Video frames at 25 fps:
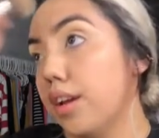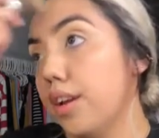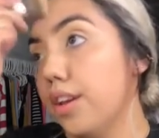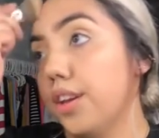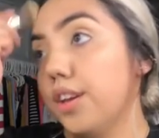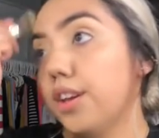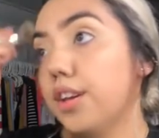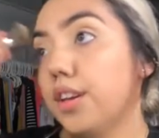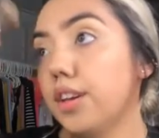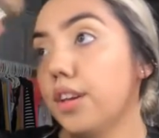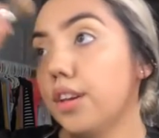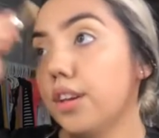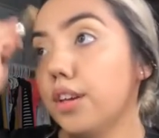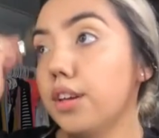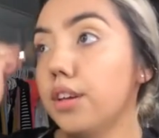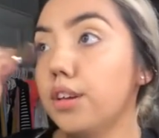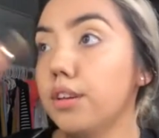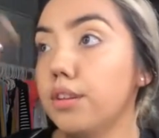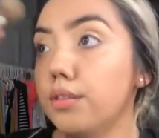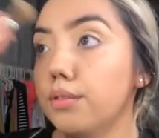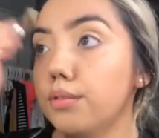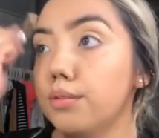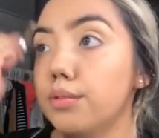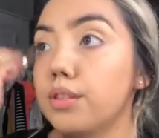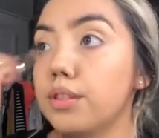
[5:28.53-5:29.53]
You can
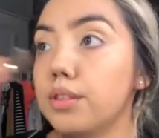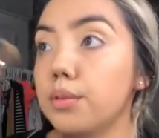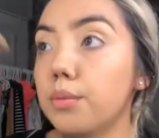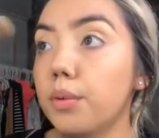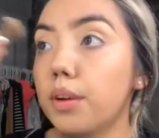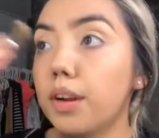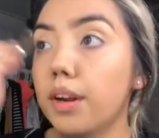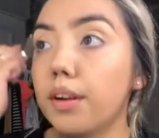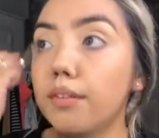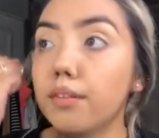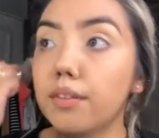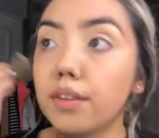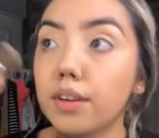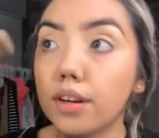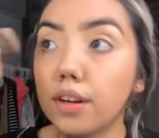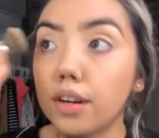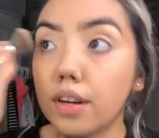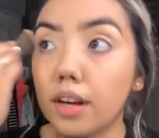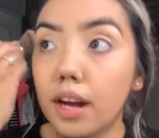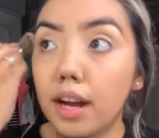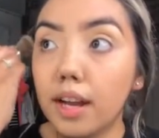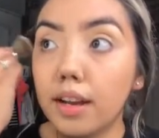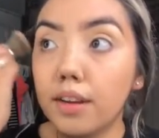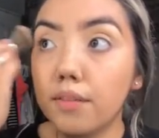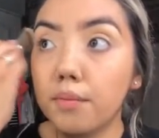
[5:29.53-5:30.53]
use whatever
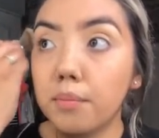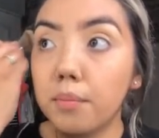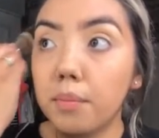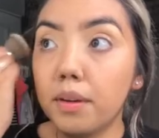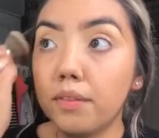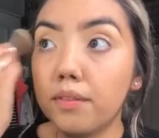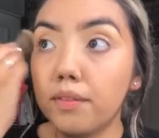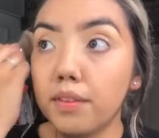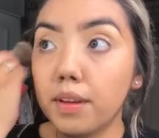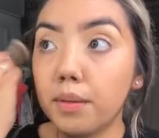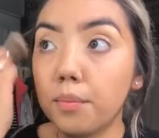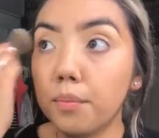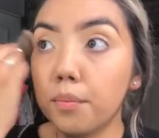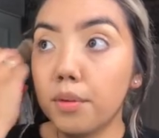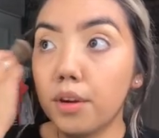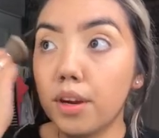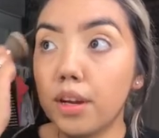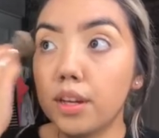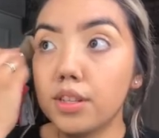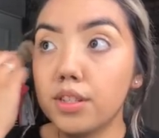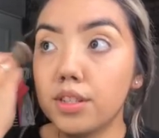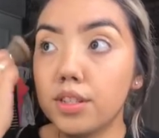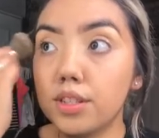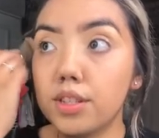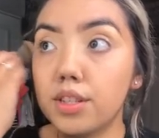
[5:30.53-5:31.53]
kind of buffing
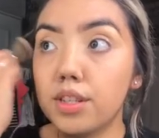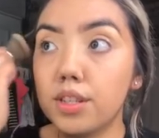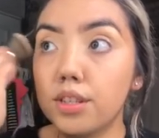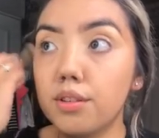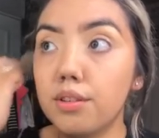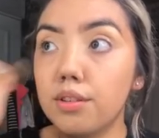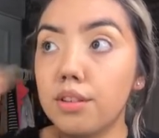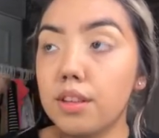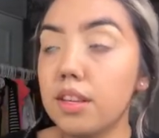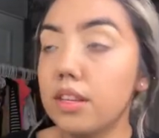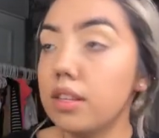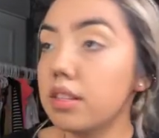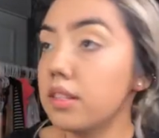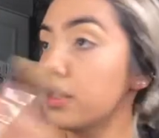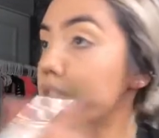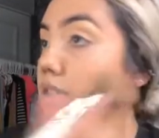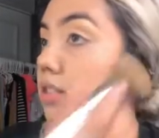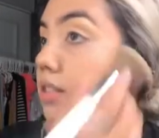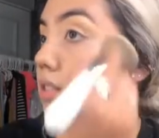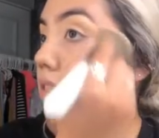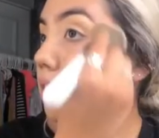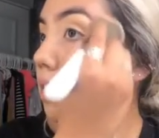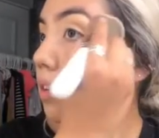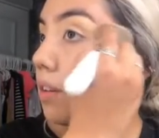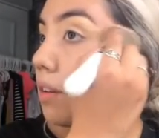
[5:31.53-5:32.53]
brush to do
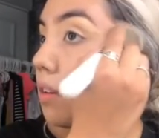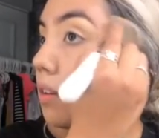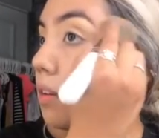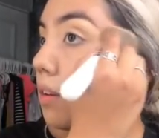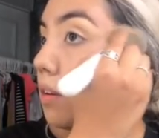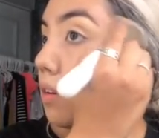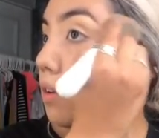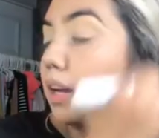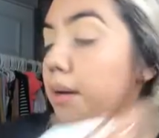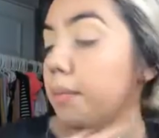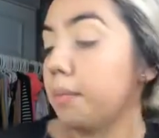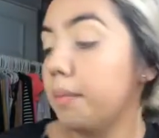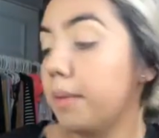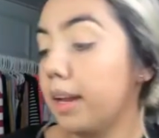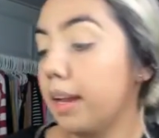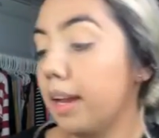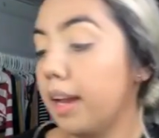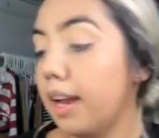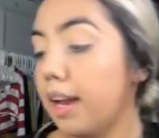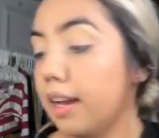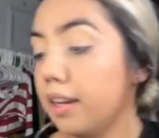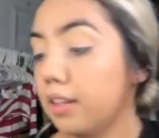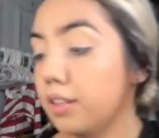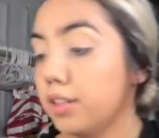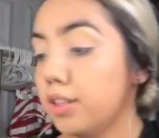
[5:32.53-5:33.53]
this. I might
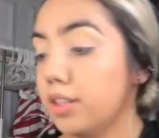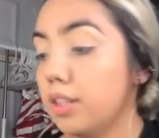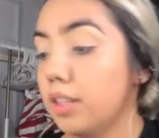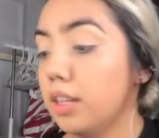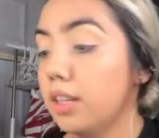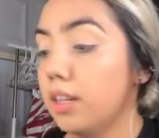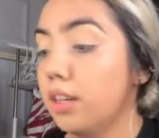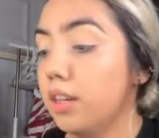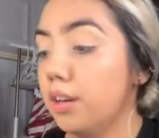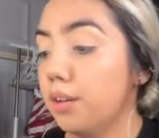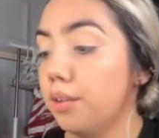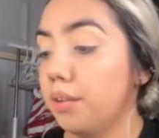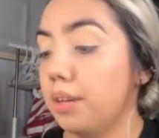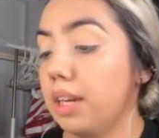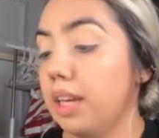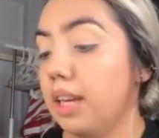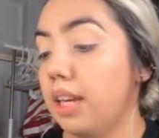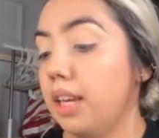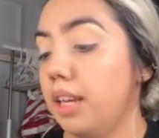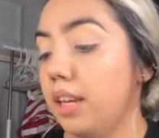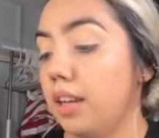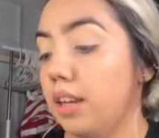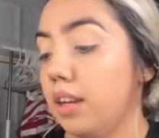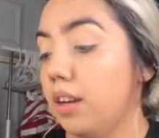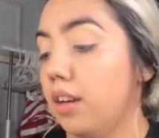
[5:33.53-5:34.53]
actually go
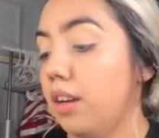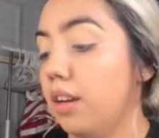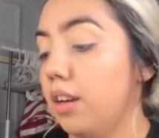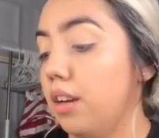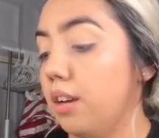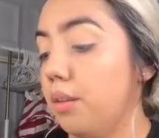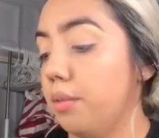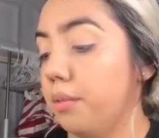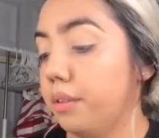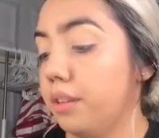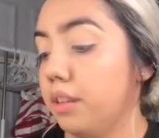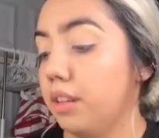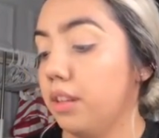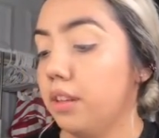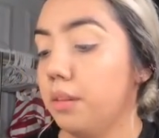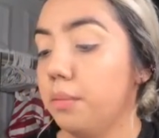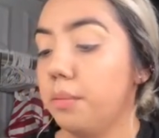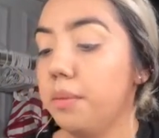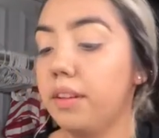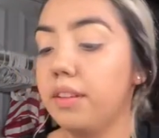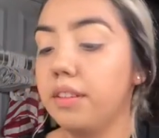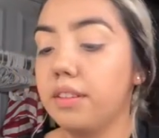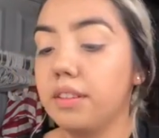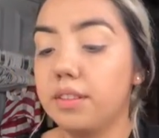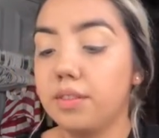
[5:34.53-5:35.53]
in with a little
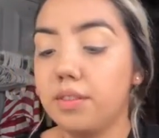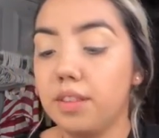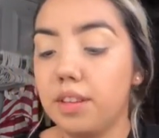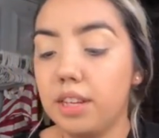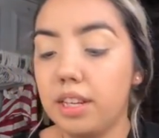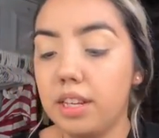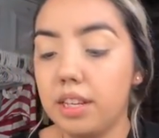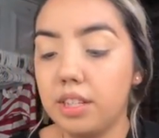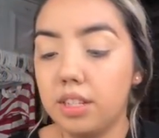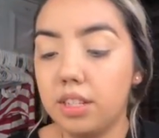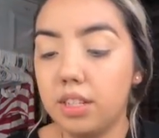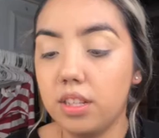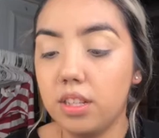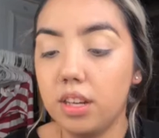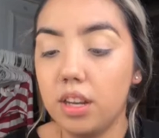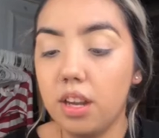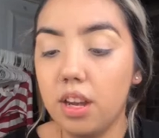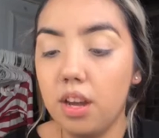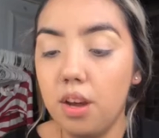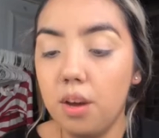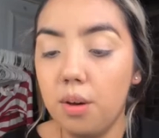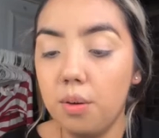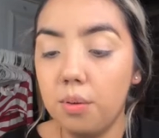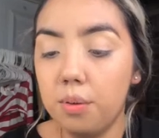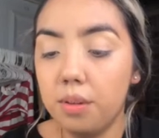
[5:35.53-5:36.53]
bit of this foundation
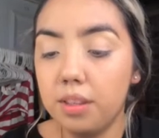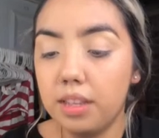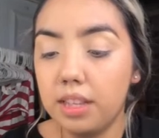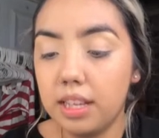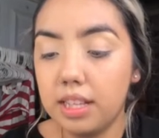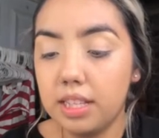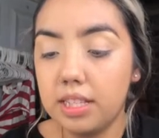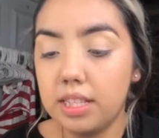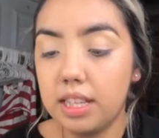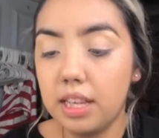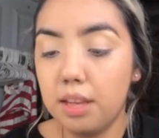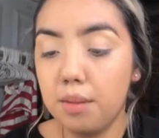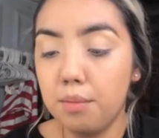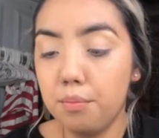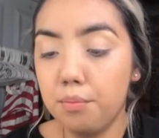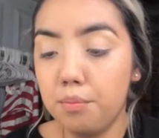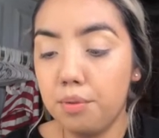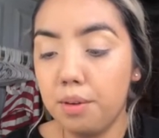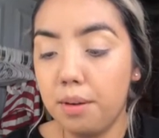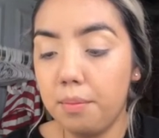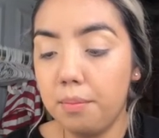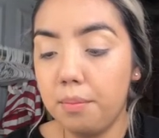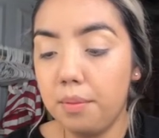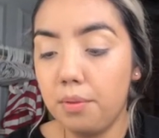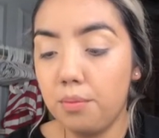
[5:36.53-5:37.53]
with that same
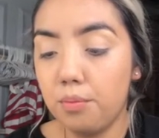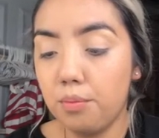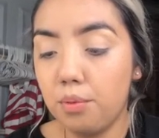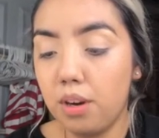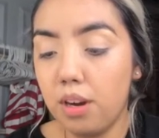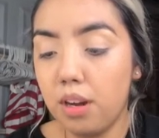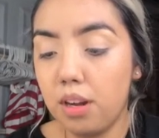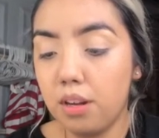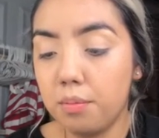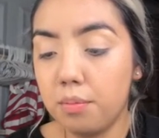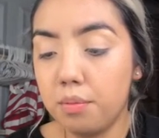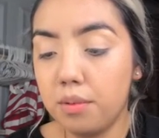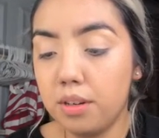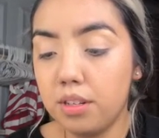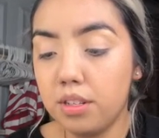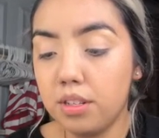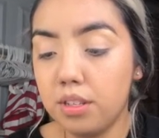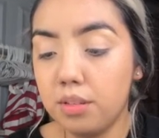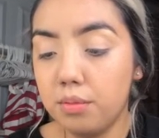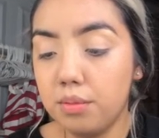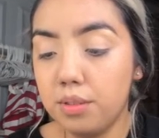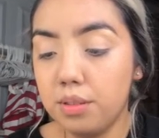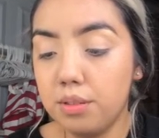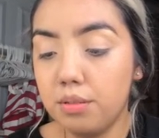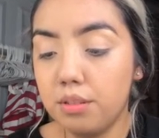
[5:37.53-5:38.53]
Bretman Rock brush
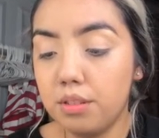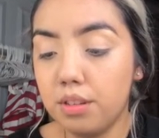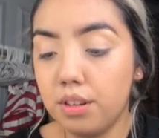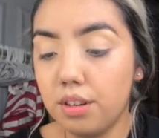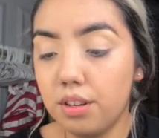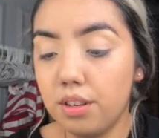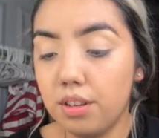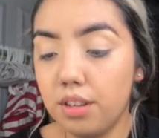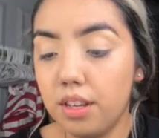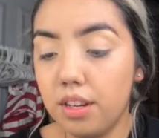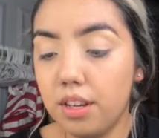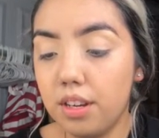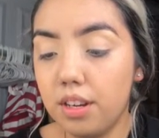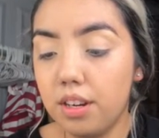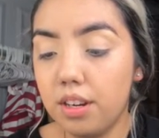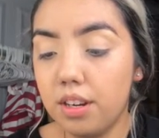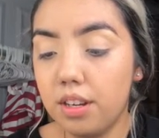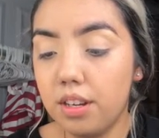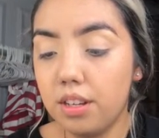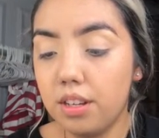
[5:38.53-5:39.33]
that we used earlier